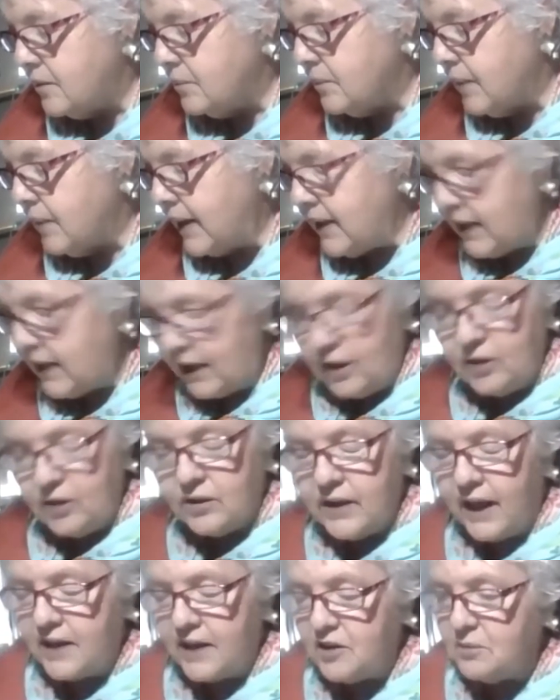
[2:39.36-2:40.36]
kiln
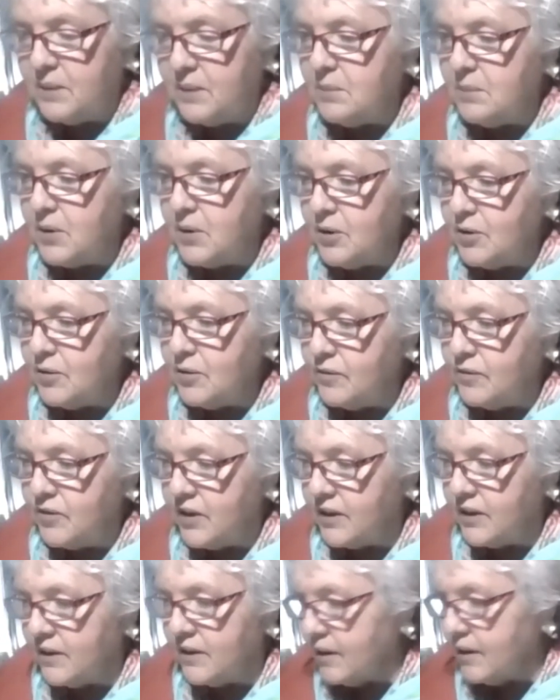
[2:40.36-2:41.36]
had to be moved
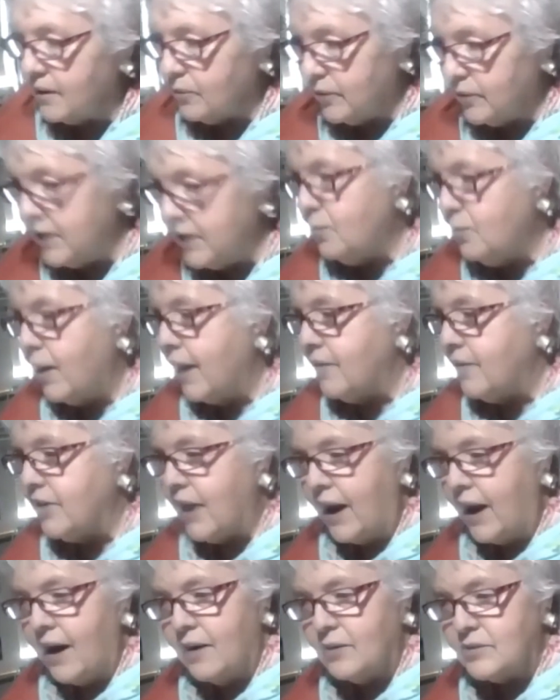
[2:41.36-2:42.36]
and rewired a
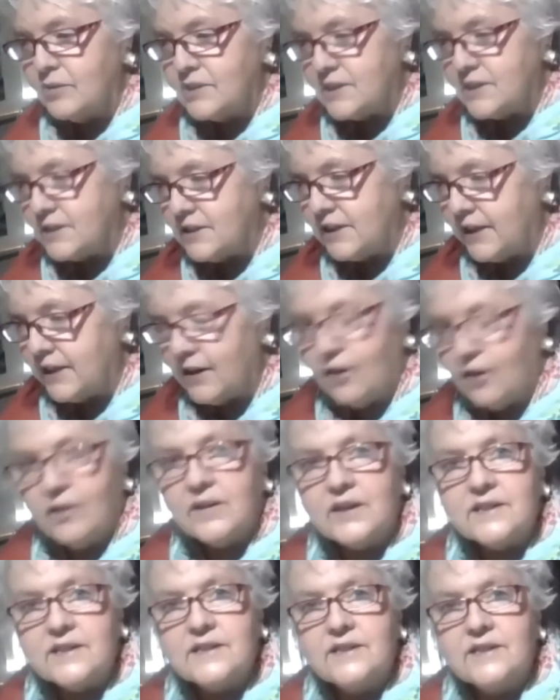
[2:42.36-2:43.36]
house to get all
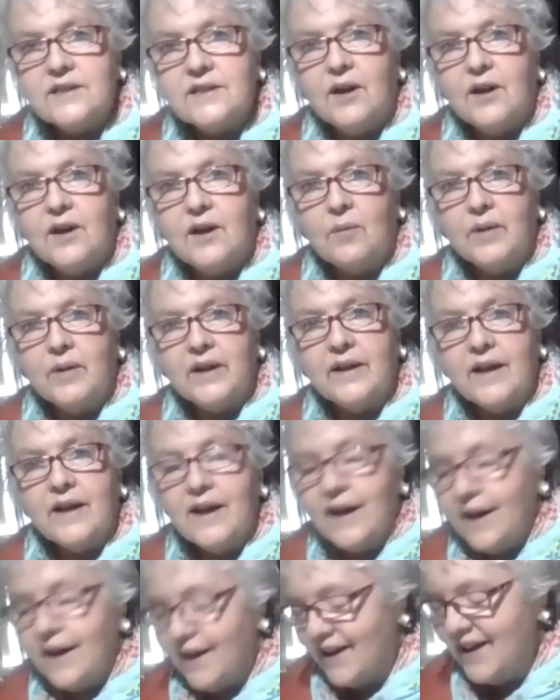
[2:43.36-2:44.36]
this going.
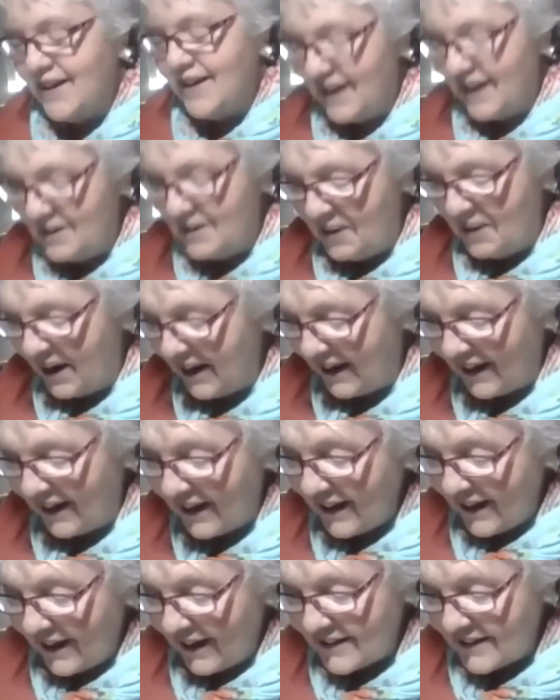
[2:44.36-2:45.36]
Anyway,
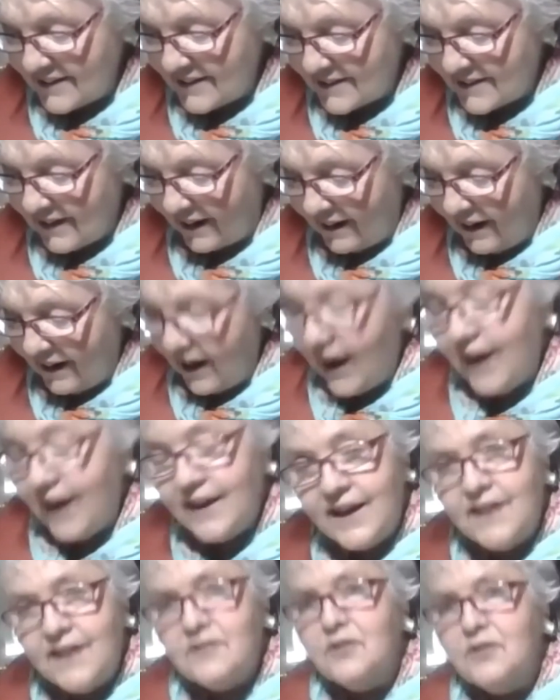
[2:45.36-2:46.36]
it's I
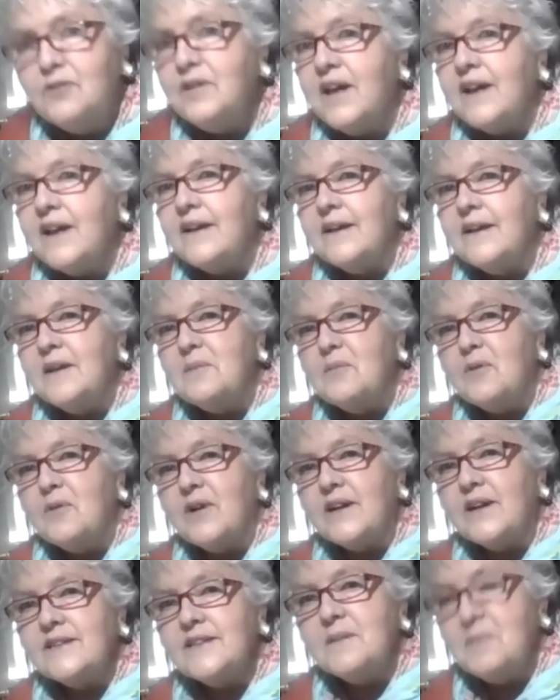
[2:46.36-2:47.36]
can't do that anymore
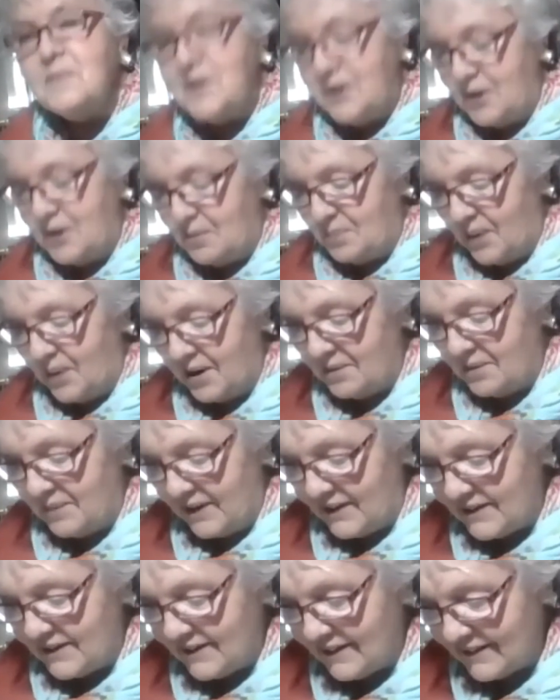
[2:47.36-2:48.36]
because I'm in an
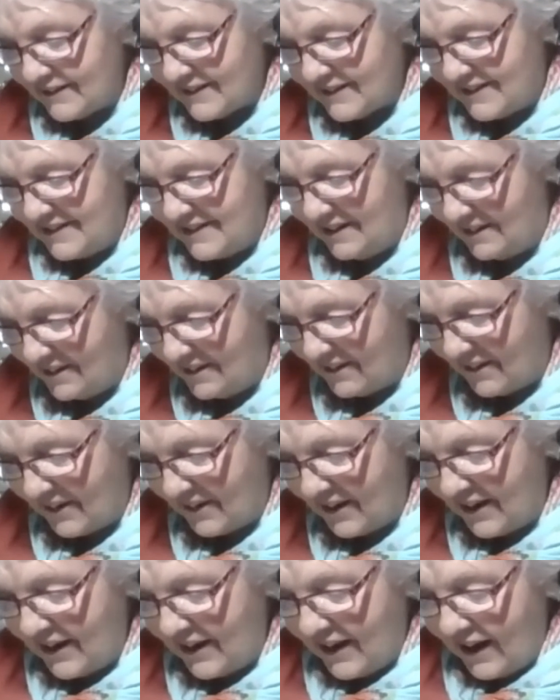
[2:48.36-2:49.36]
apartment. So
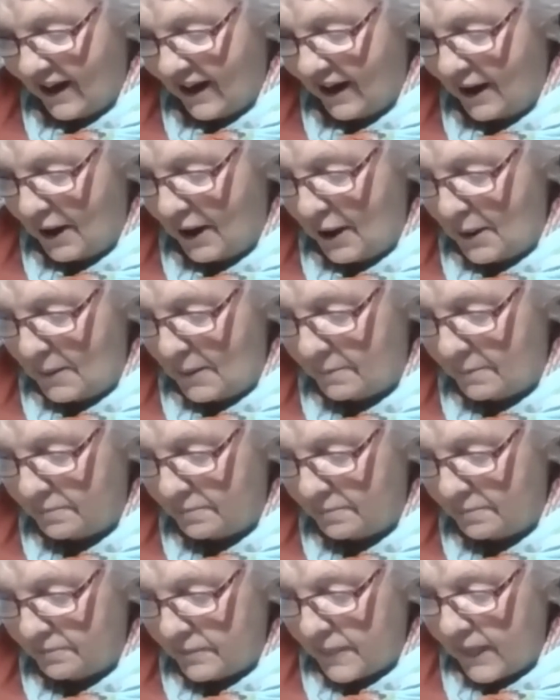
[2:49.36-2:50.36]

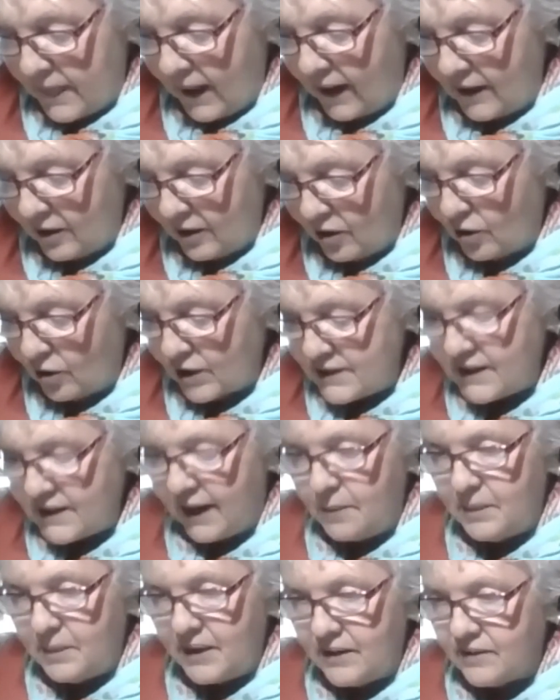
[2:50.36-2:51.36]
and of course,
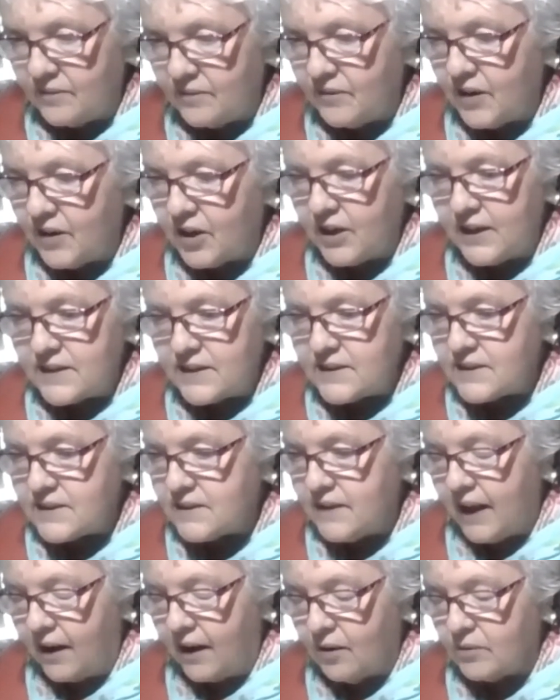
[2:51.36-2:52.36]
I'm in various
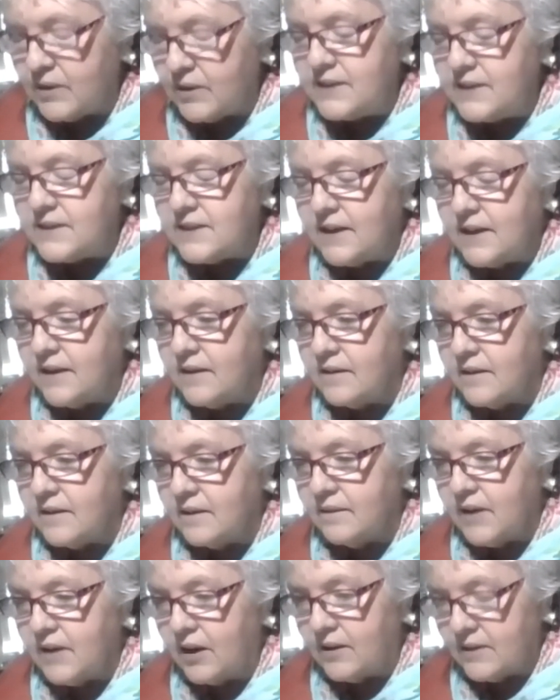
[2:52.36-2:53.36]
galleries, and
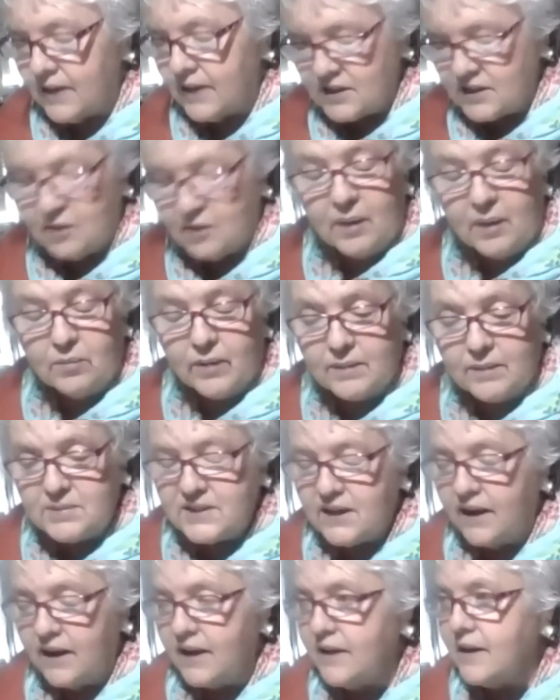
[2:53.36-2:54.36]
that's on my
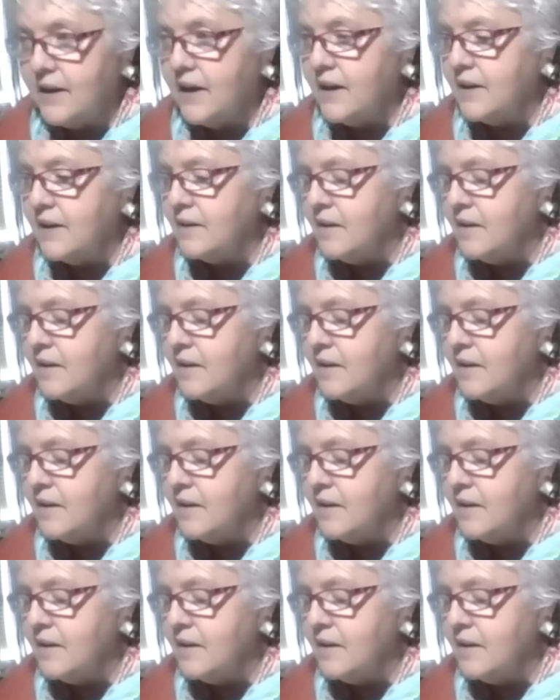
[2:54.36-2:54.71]
website, and